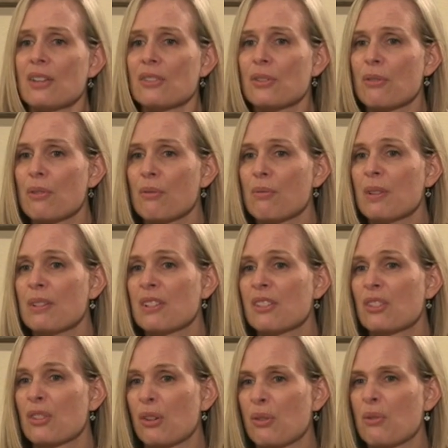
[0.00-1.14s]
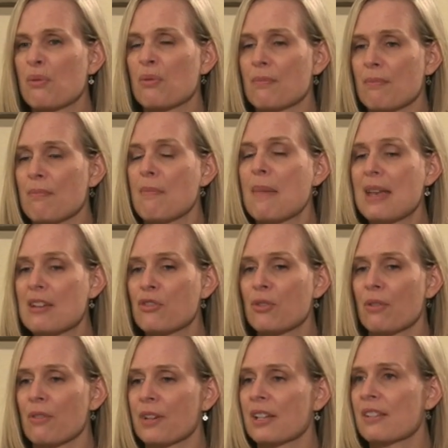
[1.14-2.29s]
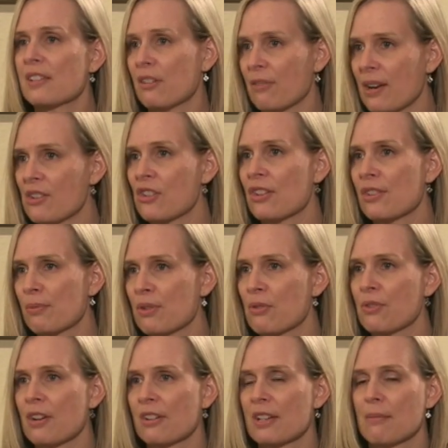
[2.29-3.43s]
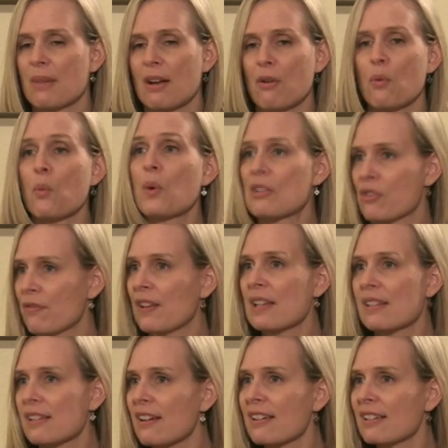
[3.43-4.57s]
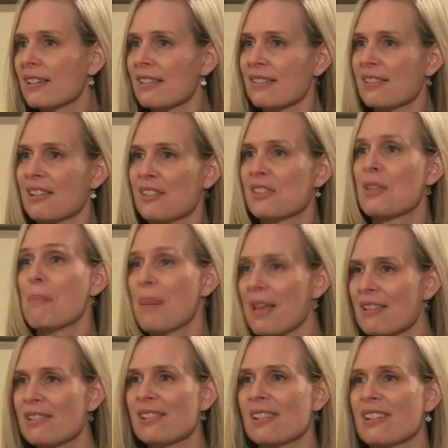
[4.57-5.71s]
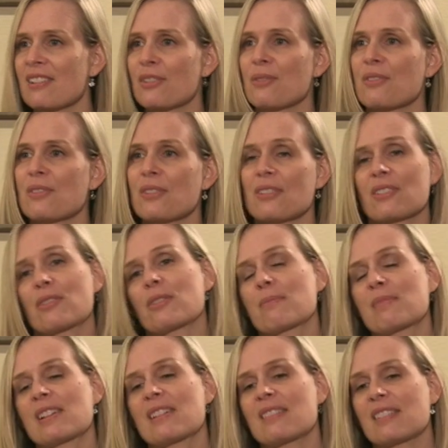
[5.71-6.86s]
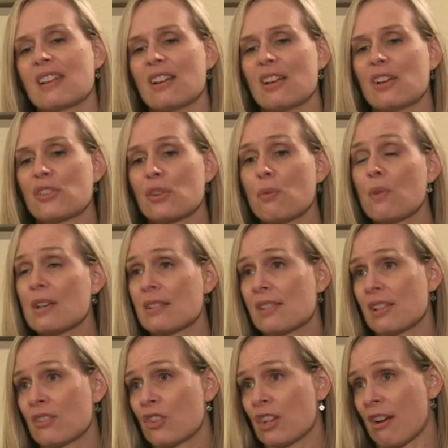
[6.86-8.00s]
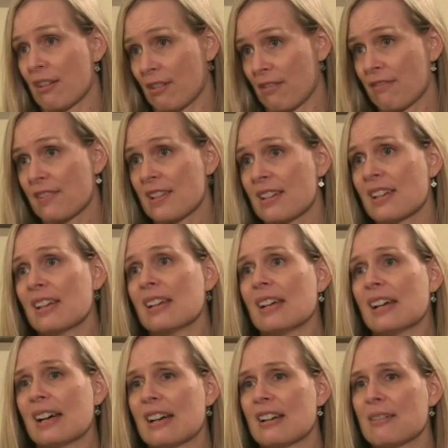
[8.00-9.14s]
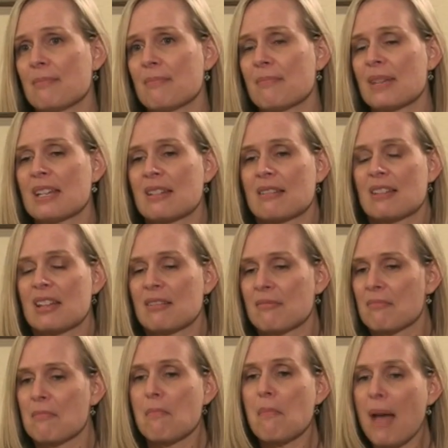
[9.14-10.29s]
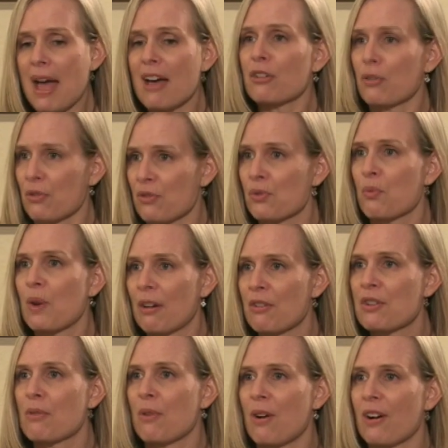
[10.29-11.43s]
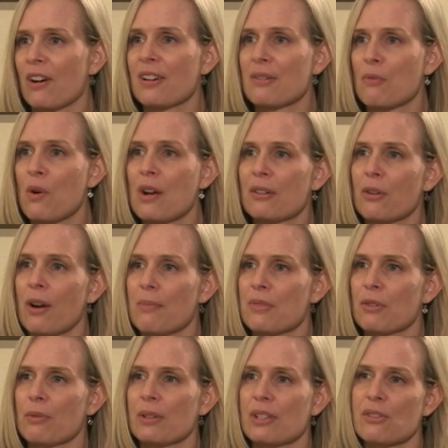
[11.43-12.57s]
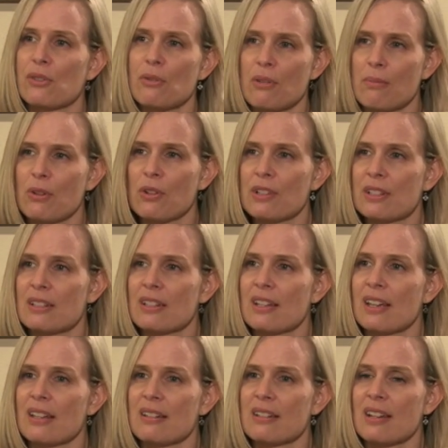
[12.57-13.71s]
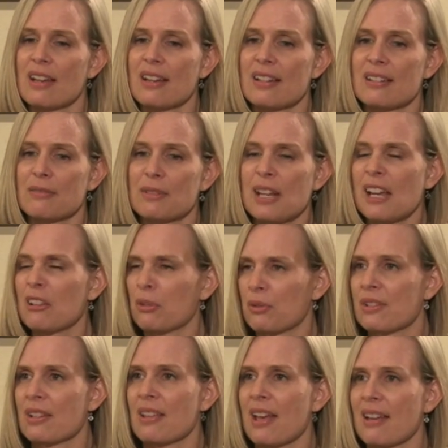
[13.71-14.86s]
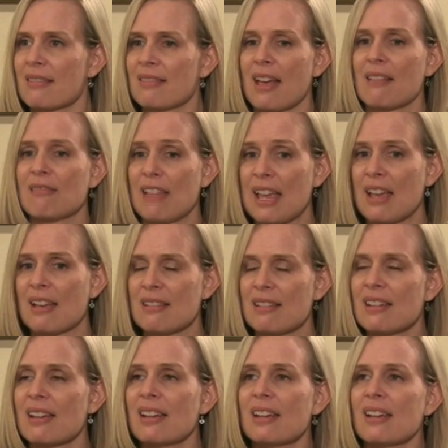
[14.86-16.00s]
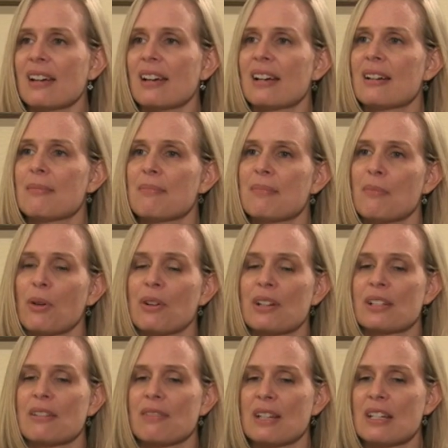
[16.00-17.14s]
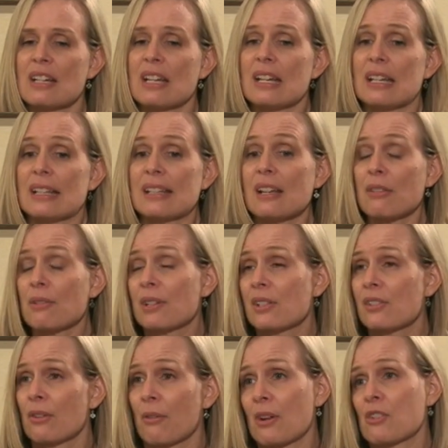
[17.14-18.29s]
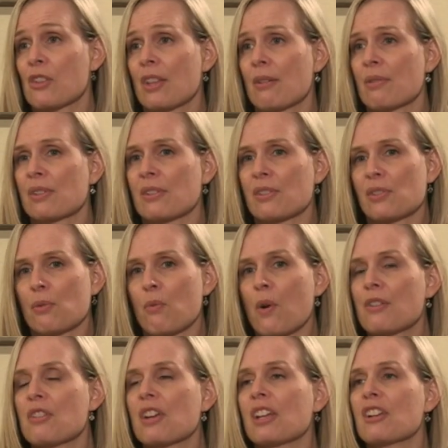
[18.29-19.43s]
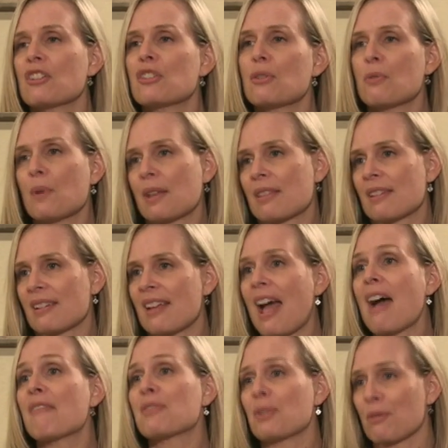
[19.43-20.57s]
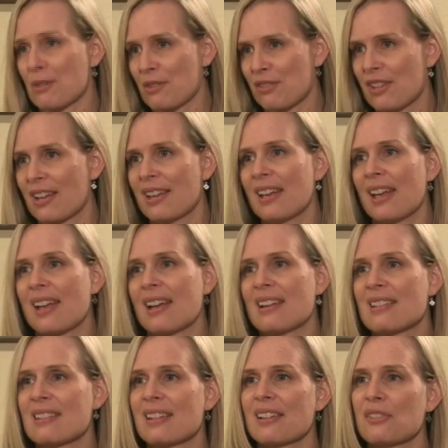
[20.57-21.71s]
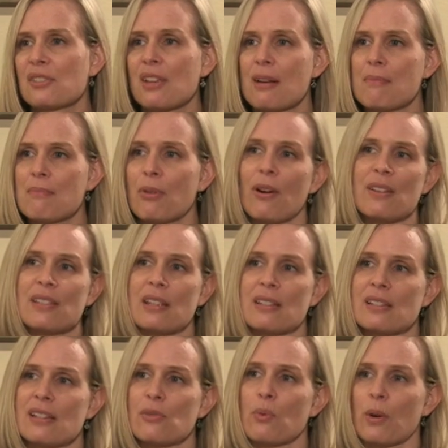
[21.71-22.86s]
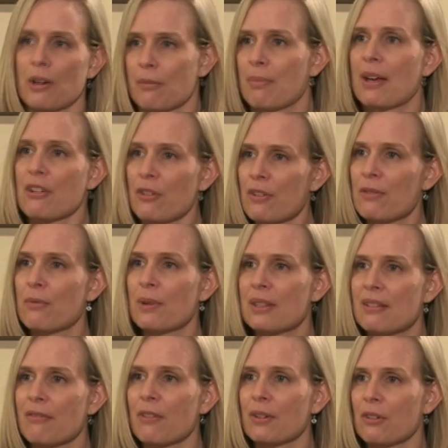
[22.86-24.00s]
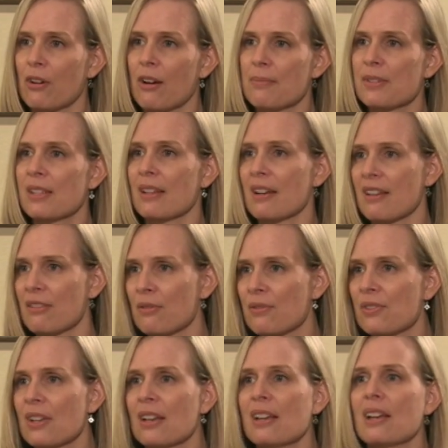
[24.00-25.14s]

So there are really two major considerations when you're talking about which feedstock is the best in a certain circumstance. So one is the geography. It matters where you are and what crops are really suitable and tailored to that land productivity. The other consideration, though, is so what are you going to do with it afterwards? And some processes work better with different crops than others.